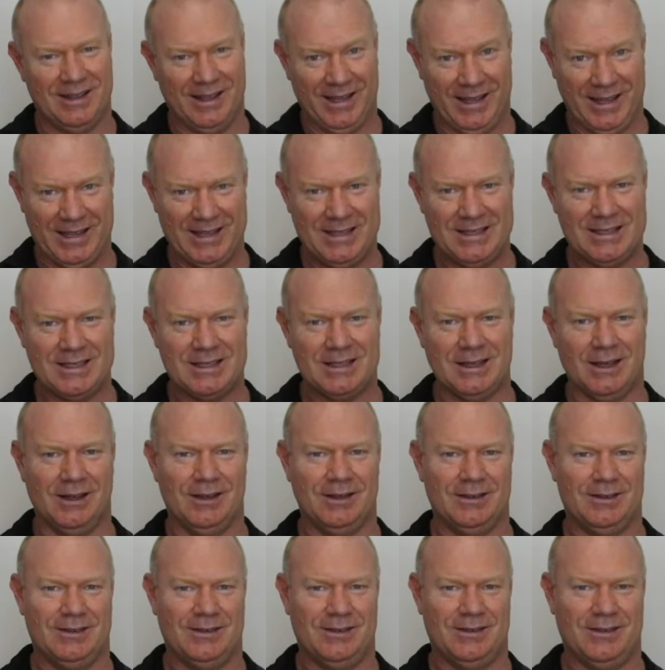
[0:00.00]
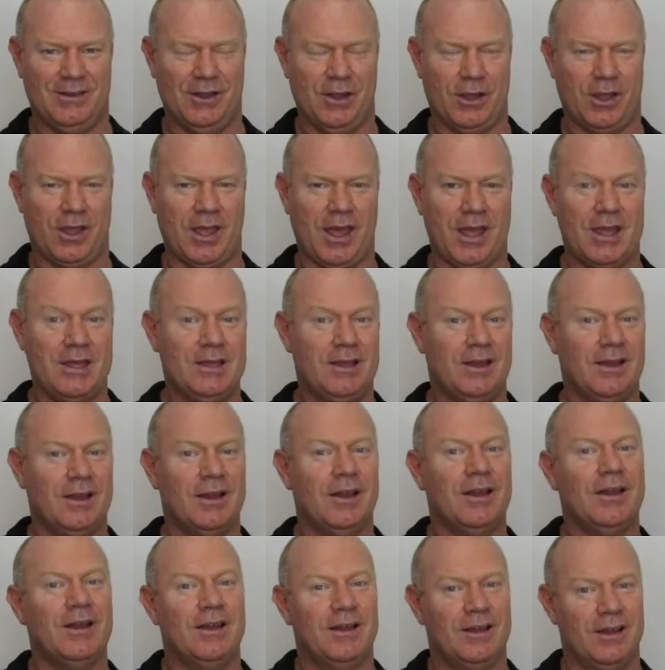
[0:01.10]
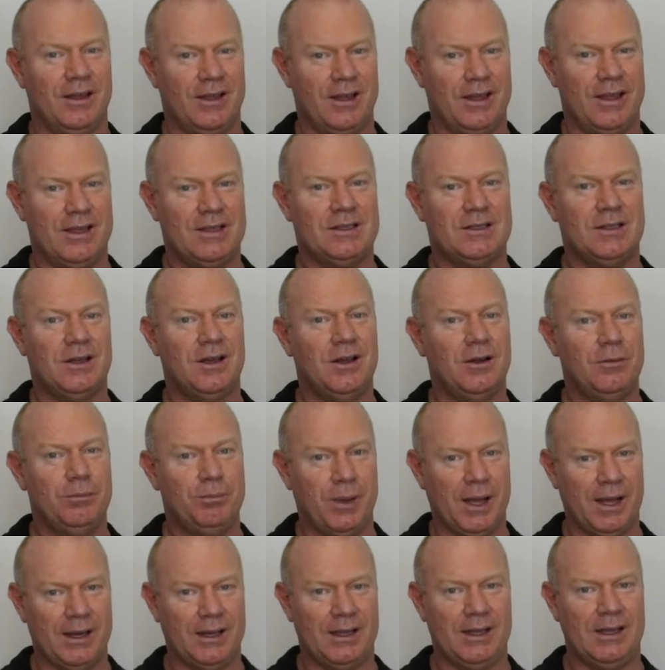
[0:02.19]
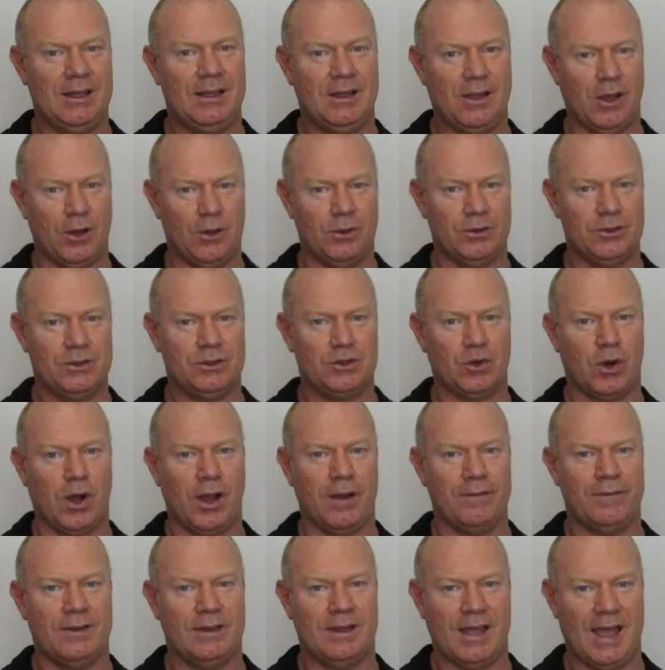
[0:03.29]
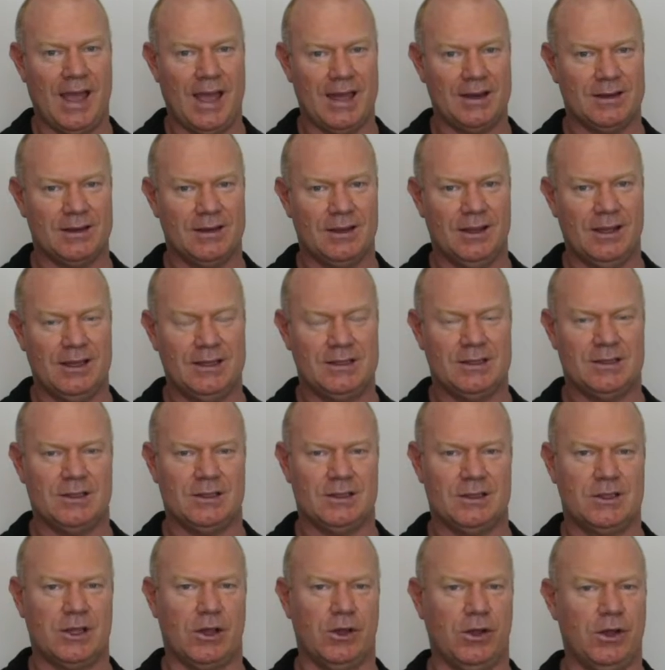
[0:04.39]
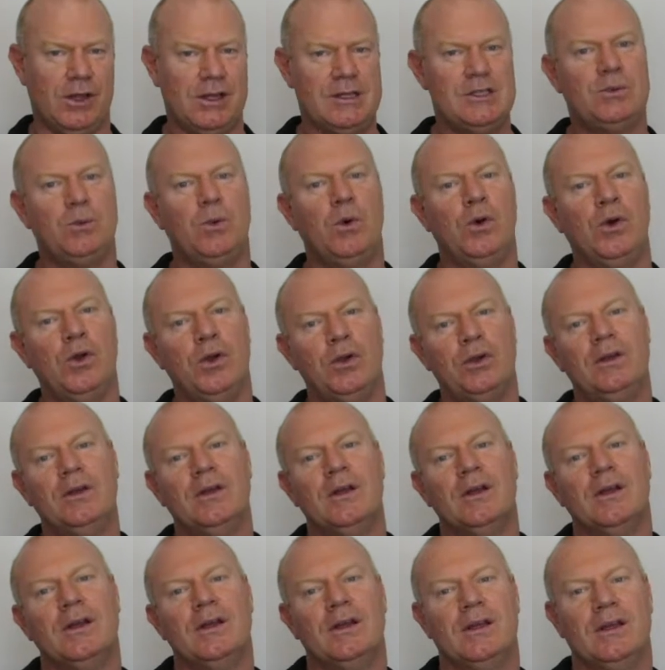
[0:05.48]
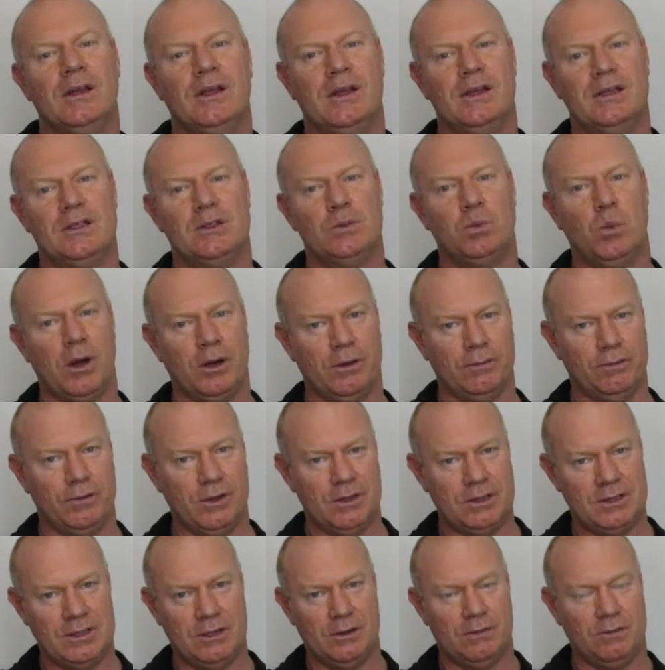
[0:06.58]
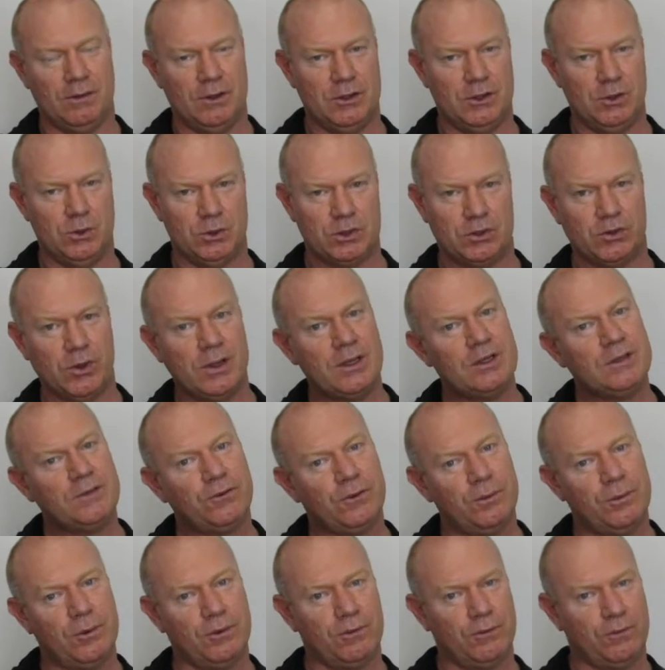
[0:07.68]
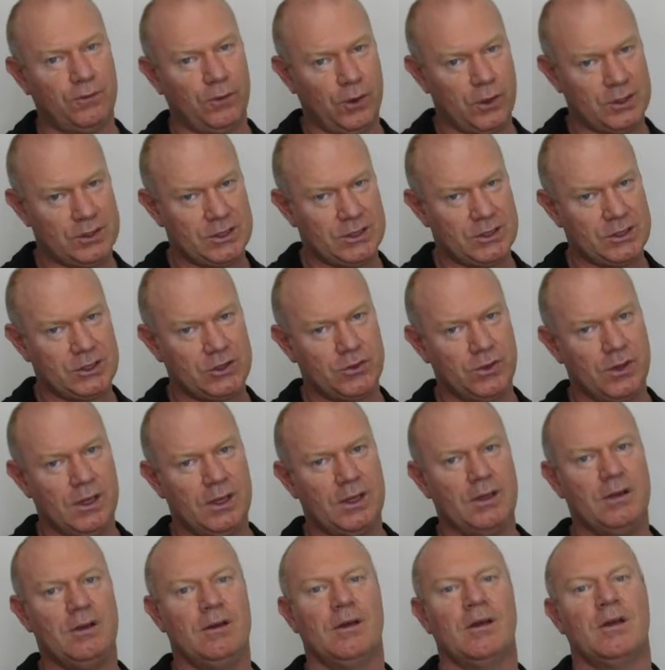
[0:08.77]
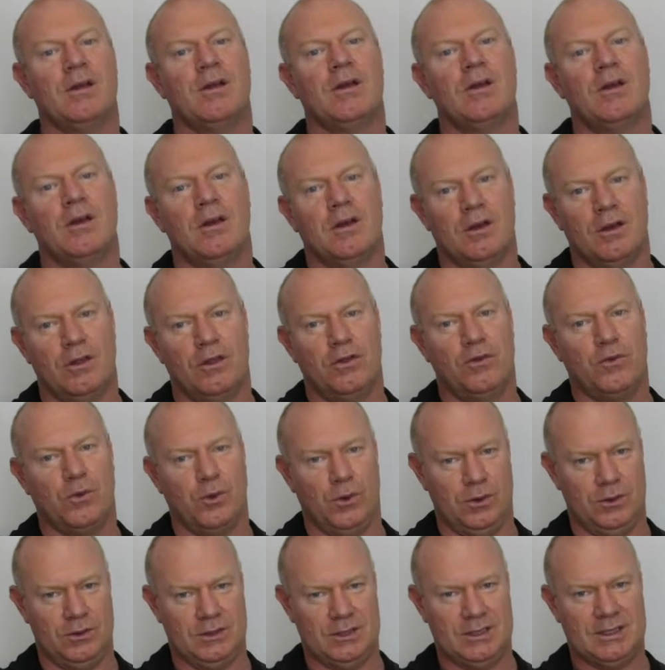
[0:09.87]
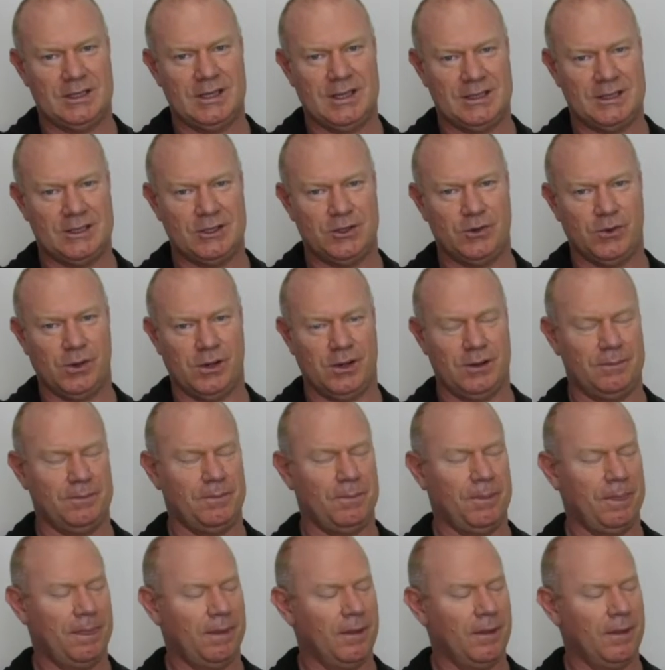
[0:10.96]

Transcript: Easter. Okay, Easter bunny goes driving at Easter. So each word is one of these individual strings, from the first string through to the sixth string.